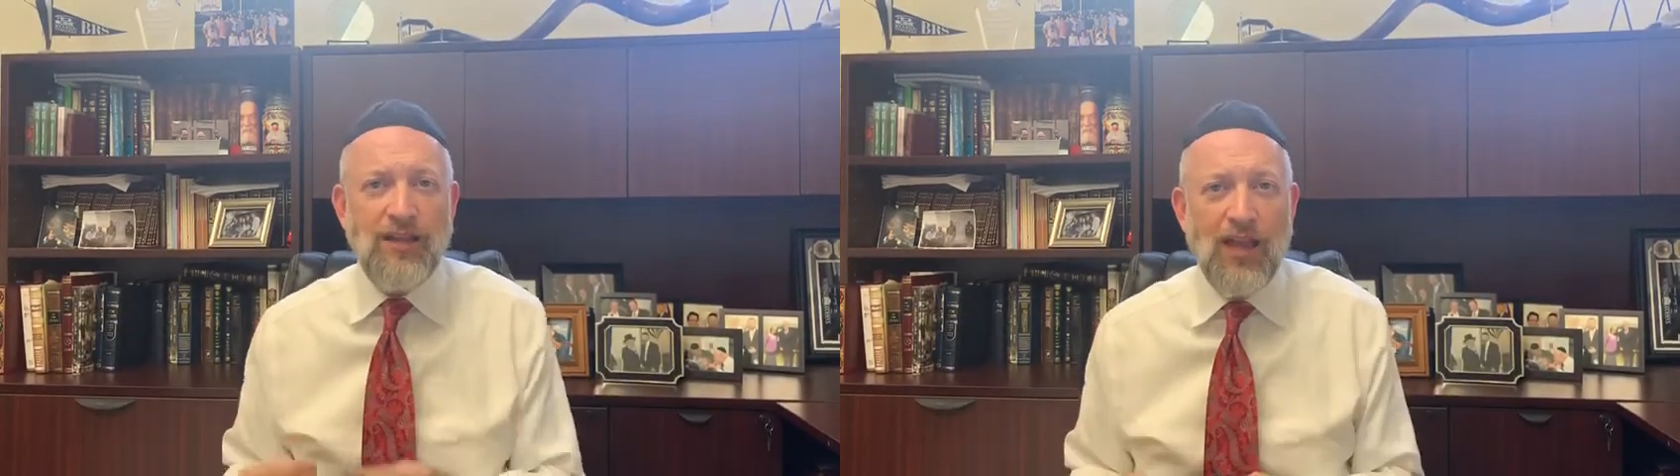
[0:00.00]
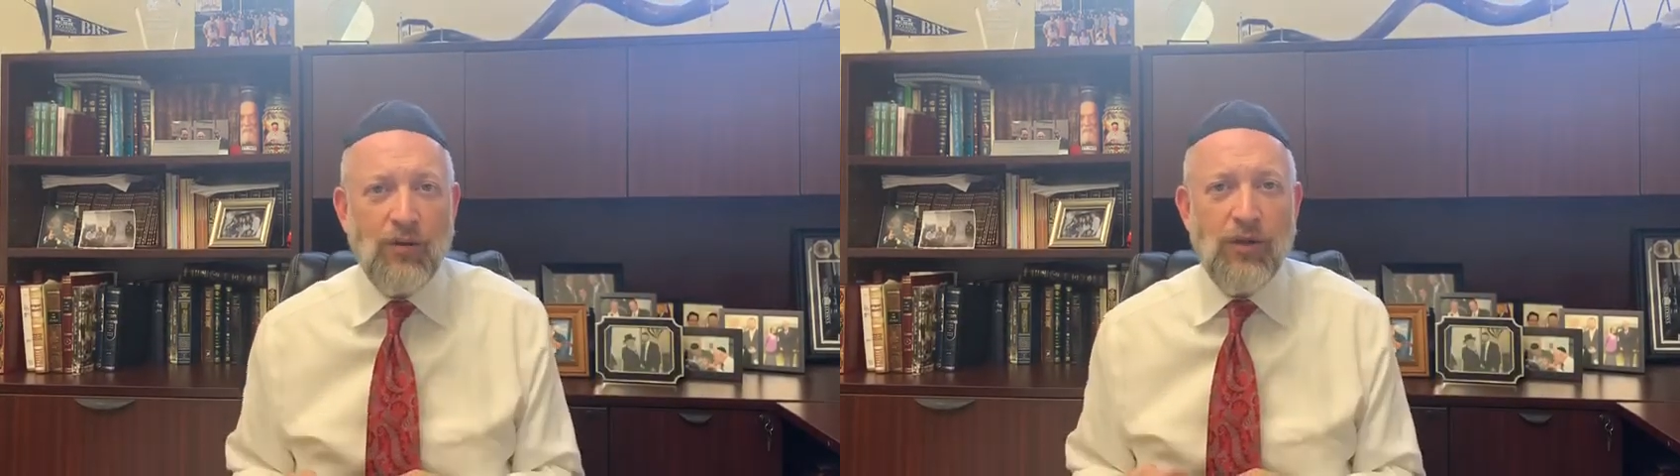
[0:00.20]

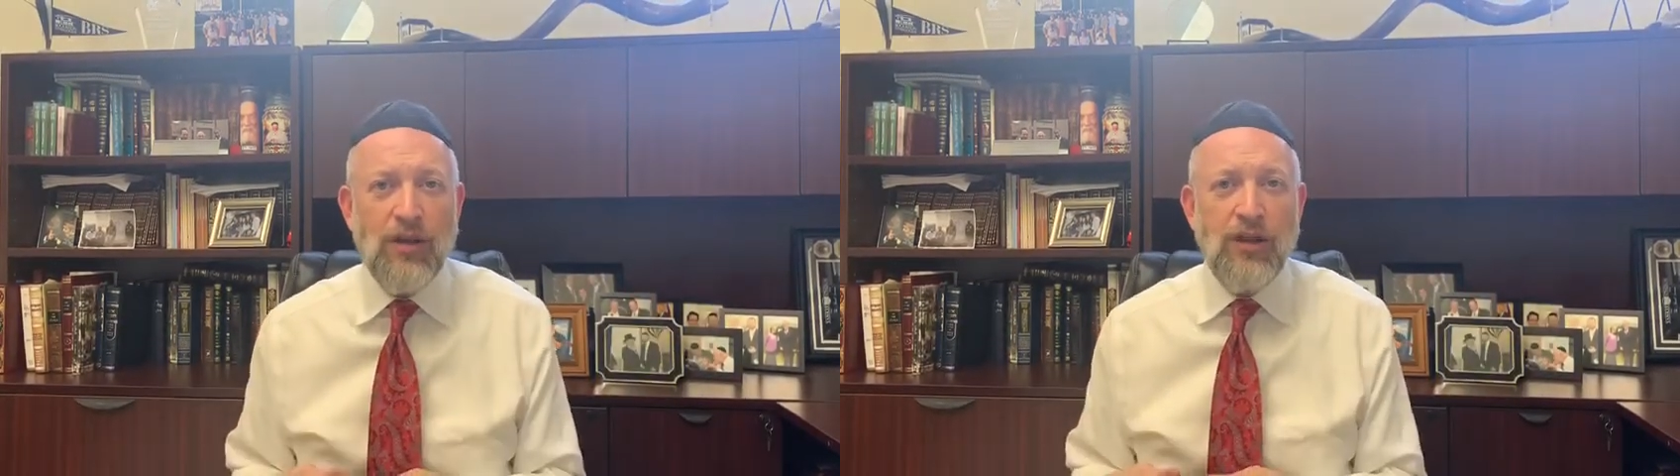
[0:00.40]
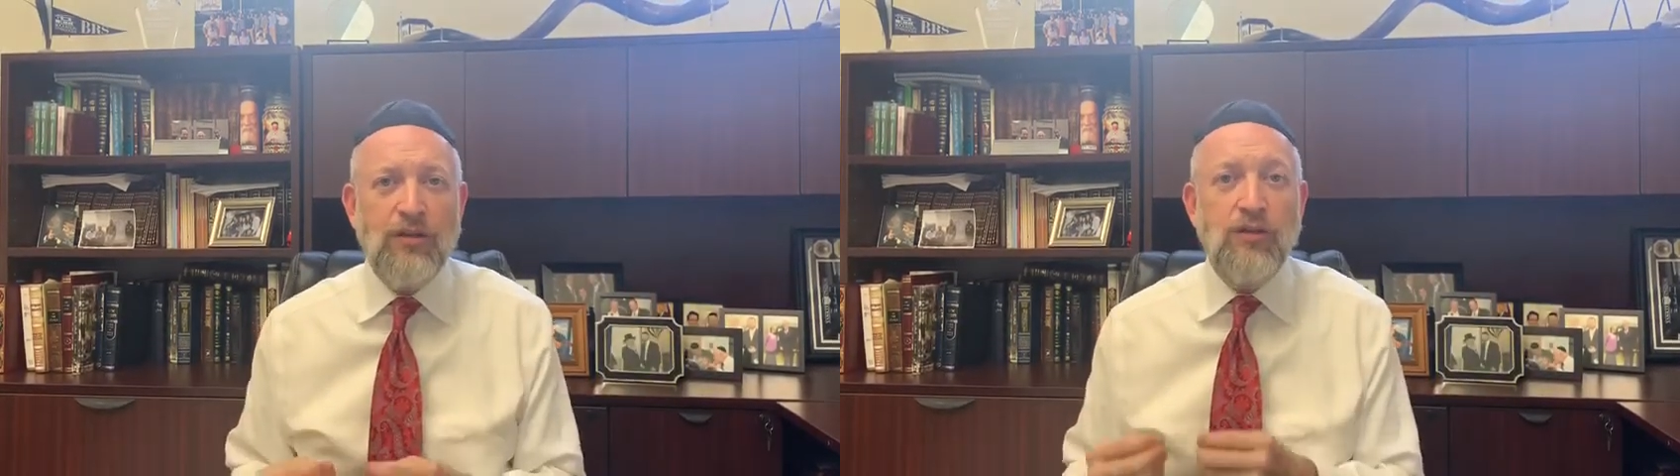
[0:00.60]
down,
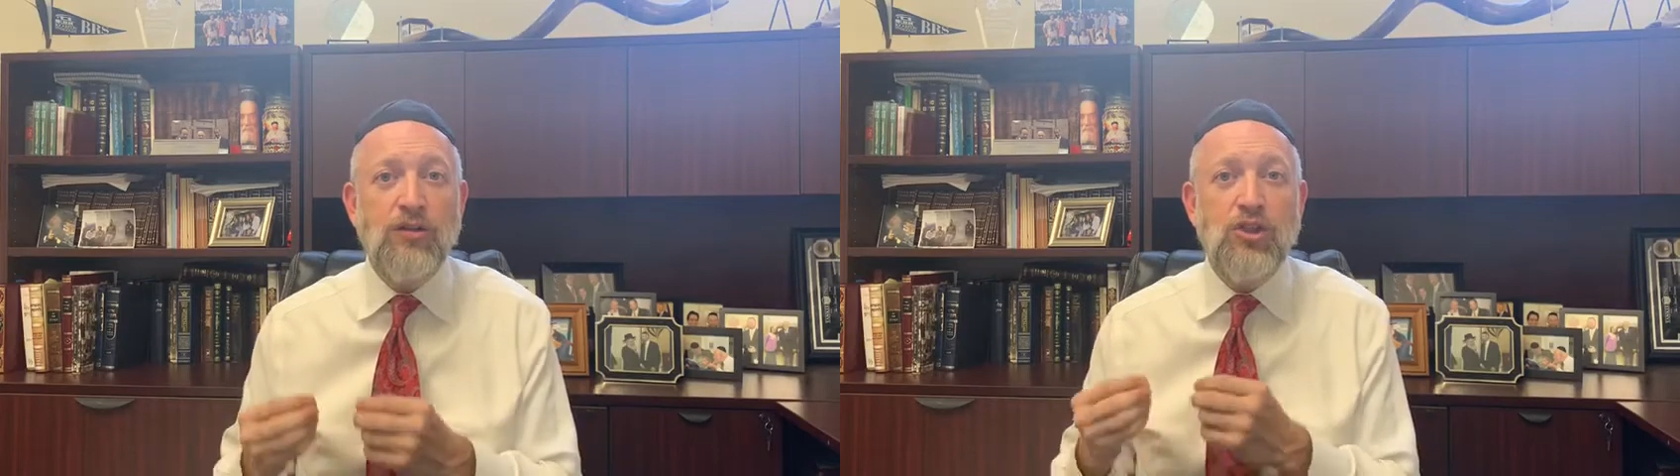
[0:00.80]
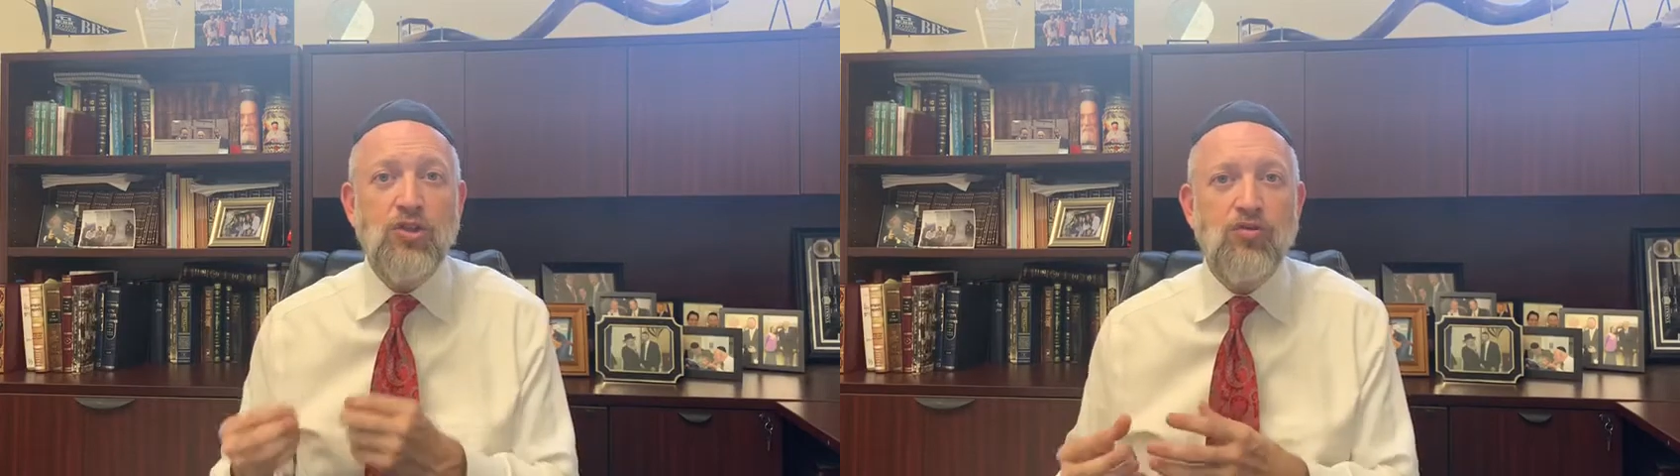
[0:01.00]
to
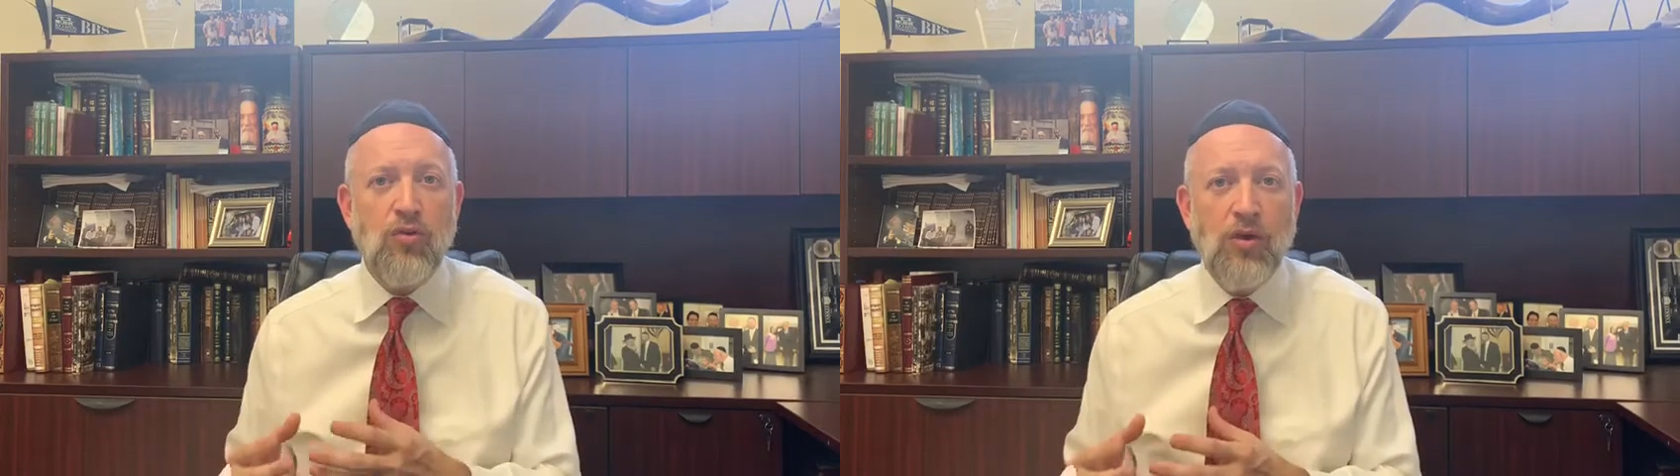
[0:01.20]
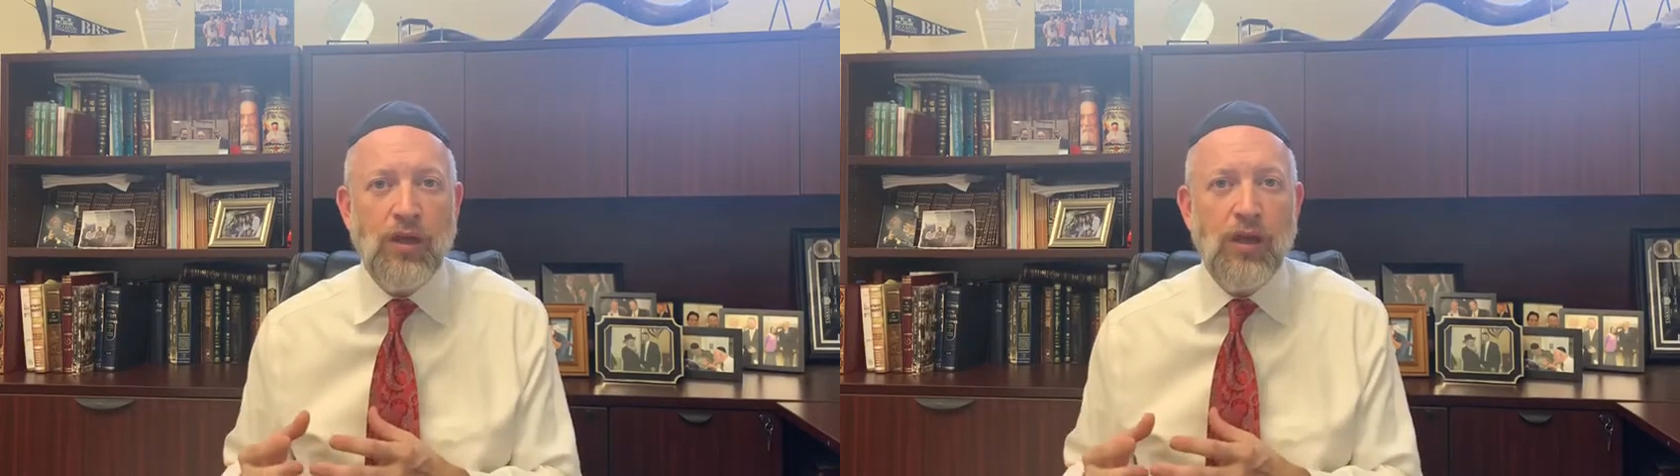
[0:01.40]

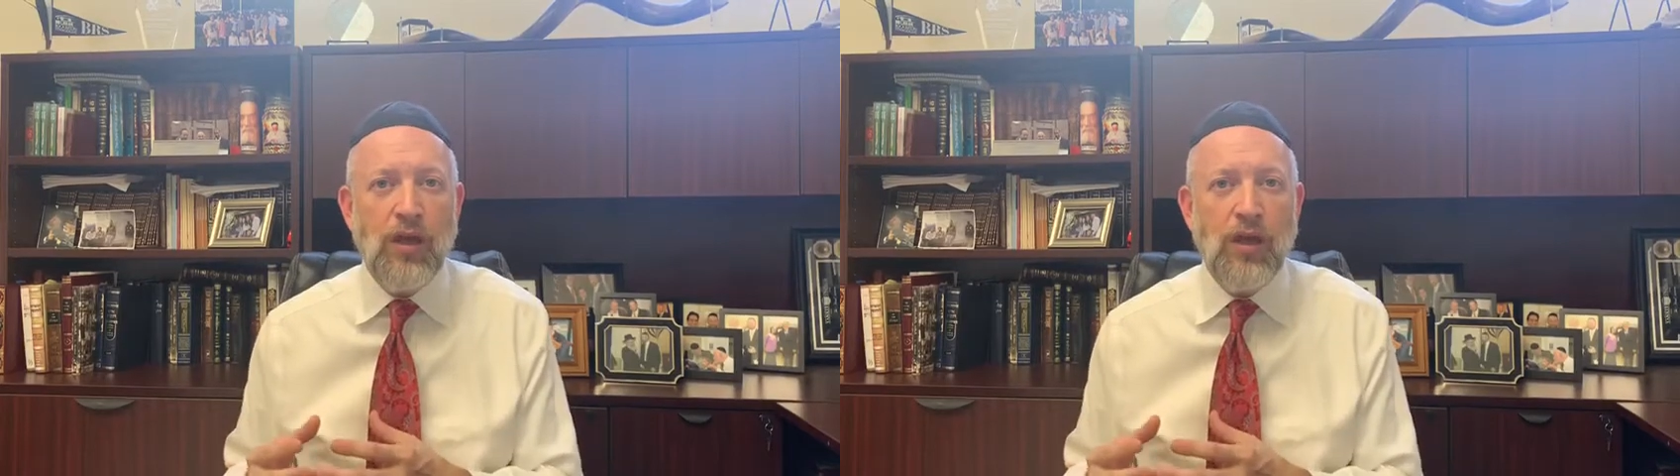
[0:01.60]
destroy,